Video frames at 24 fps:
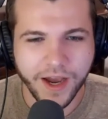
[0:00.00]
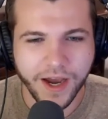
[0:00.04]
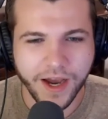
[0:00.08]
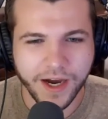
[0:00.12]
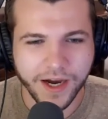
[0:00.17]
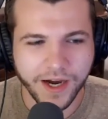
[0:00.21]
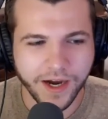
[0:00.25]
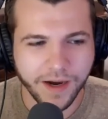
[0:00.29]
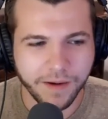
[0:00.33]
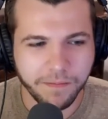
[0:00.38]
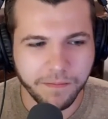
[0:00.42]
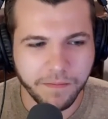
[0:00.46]

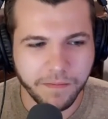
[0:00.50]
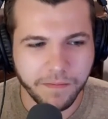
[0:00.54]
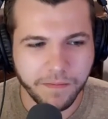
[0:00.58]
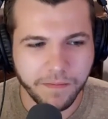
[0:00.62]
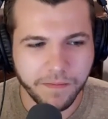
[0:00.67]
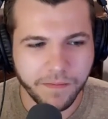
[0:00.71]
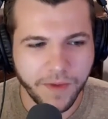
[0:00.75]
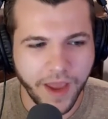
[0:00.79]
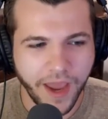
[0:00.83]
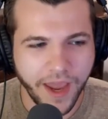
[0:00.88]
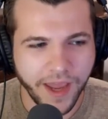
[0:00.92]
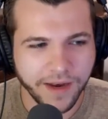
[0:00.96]

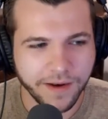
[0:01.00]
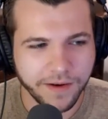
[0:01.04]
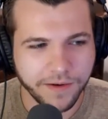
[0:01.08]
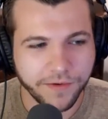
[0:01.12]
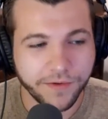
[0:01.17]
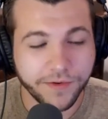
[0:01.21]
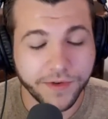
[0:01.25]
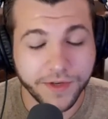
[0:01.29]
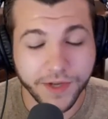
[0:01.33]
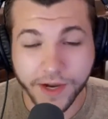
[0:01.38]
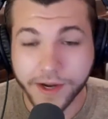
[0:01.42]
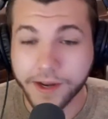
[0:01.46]

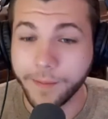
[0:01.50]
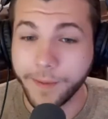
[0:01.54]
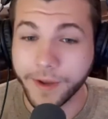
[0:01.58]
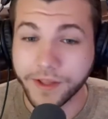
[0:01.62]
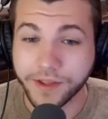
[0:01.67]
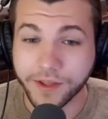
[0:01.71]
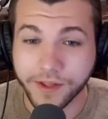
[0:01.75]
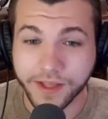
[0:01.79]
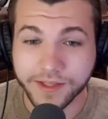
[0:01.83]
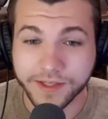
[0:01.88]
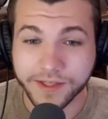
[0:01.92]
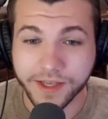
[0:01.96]
And talking about
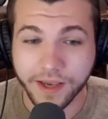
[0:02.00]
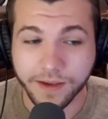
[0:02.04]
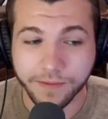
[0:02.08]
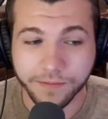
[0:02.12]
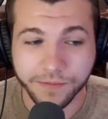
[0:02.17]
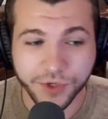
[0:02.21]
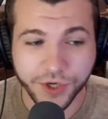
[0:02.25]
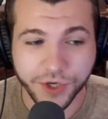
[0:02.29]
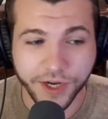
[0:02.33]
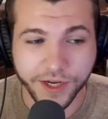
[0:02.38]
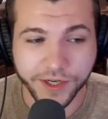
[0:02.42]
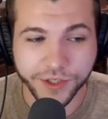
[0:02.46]
the
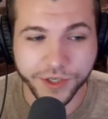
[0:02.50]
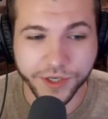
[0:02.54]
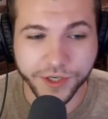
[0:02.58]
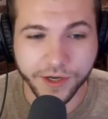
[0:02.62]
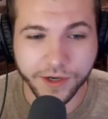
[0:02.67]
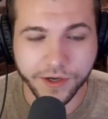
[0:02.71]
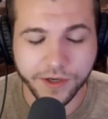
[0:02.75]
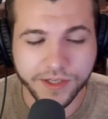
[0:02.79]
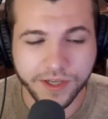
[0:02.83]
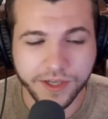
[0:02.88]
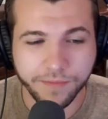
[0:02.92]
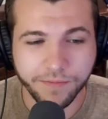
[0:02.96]
landscape
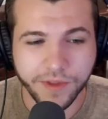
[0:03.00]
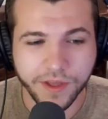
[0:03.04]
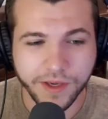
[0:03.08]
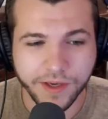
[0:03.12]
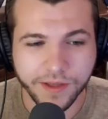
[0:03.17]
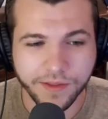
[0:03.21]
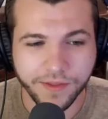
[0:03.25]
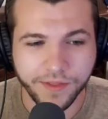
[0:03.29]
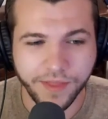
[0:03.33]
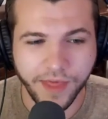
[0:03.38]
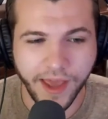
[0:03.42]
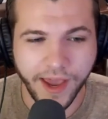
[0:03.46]
changing,
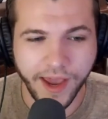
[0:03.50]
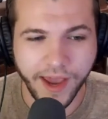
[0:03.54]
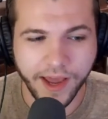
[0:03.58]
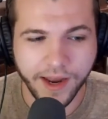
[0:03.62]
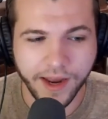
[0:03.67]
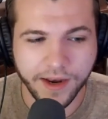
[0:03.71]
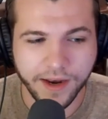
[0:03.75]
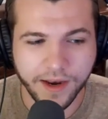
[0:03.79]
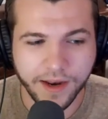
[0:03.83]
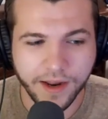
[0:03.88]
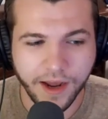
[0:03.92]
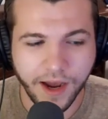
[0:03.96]
something
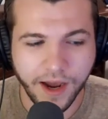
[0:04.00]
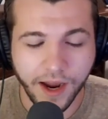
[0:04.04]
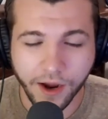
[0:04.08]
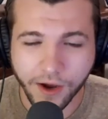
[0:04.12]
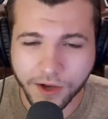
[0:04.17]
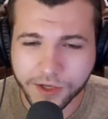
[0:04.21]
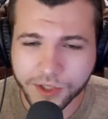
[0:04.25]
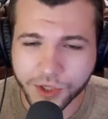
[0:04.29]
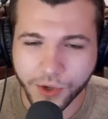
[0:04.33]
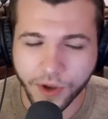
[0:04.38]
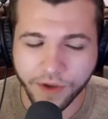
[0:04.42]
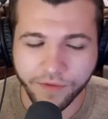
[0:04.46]
that I
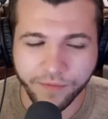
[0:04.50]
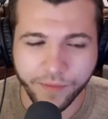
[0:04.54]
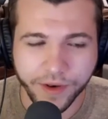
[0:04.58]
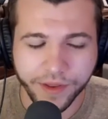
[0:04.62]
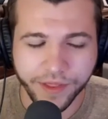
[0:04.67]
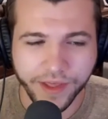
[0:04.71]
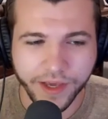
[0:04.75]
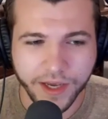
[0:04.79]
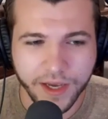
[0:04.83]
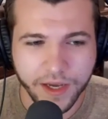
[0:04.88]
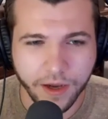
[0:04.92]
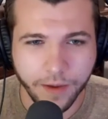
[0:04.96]
also have been
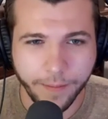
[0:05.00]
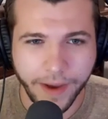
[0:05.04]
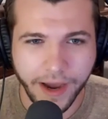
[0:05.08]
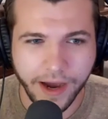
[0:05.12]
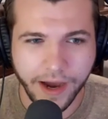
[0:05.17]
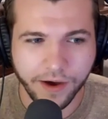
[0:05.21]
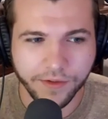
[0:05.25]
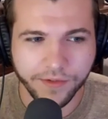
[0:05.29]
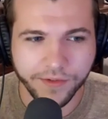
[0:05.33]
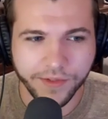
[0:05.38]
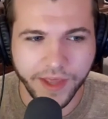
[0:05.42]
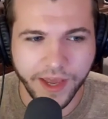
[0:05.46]
thinking
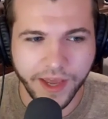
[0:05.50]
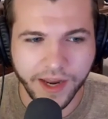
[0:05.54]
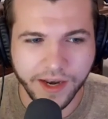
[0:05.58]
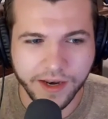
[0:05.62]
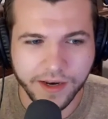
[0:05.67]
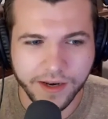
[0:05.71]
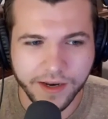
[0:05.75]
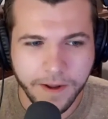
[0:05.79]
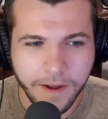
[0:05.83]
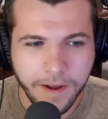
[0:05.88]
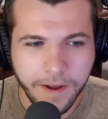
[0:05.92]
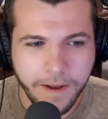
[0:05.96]
about
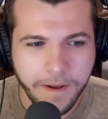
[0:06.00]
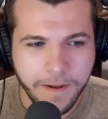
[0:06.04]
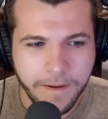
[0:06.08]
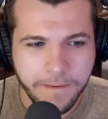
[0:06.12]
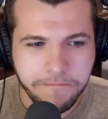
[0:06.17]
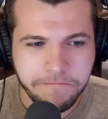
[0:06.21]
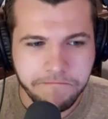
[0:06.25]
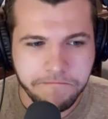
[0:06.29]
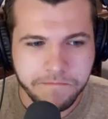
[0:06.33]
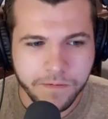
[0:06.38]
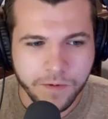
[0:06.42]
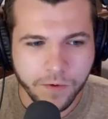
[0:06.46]
that
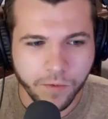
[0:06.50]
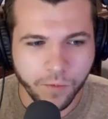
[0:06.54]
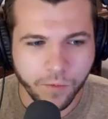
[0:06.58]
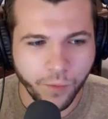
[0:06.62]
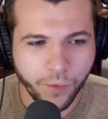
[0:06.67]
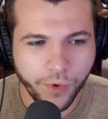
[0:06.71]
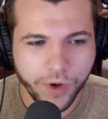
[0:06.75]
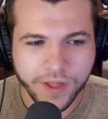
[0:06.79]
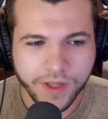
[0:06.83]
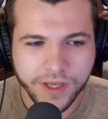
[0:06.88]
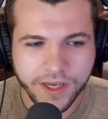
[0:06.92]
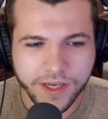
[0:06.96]

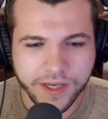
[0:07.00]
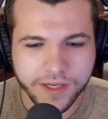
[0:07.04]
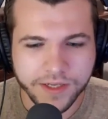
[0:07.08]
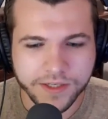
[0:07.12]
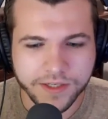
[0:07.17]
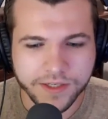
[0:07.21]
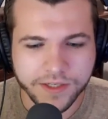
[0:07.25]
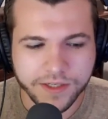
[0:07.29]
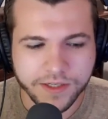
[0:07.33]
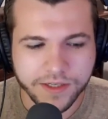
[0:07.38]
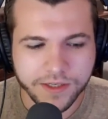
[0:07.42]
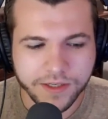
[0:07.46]
really
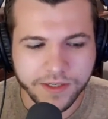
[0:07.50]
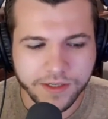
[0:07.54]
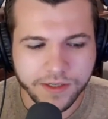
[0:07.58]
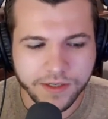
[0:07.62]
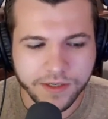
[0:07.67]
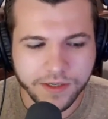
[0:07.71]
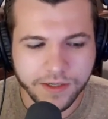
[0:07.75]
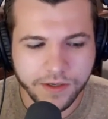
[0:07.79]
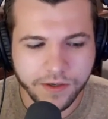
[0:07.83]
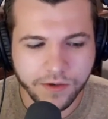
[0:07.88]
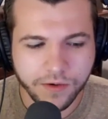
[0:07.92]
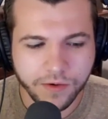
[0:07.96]
is,
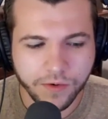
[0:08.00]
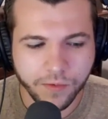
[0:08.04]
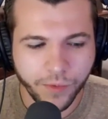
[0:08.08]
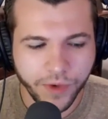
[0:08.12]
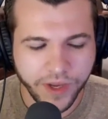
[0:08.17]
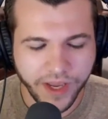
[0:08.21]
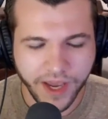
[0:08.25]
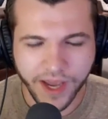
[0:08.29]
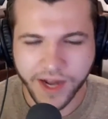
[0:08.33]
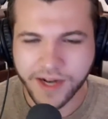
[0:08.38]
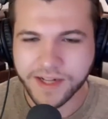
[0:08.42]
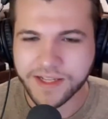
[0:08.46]

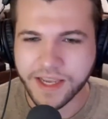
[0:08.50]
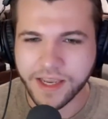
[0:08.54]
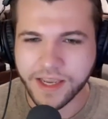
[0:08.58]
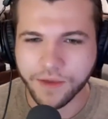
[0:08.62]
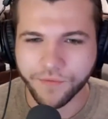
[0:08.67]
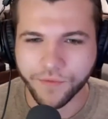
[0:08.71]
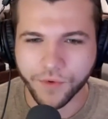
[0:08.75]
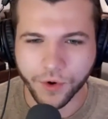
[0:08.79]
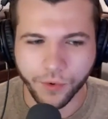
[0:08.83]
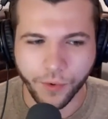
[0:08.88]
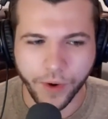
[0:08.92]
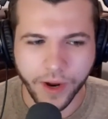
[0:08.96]
we kind of take
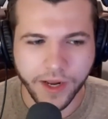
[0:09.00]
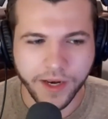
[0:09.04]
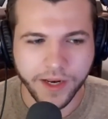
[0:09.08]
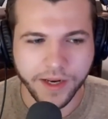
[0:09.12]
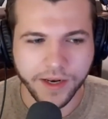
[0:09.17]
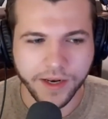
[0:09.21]
it for granted,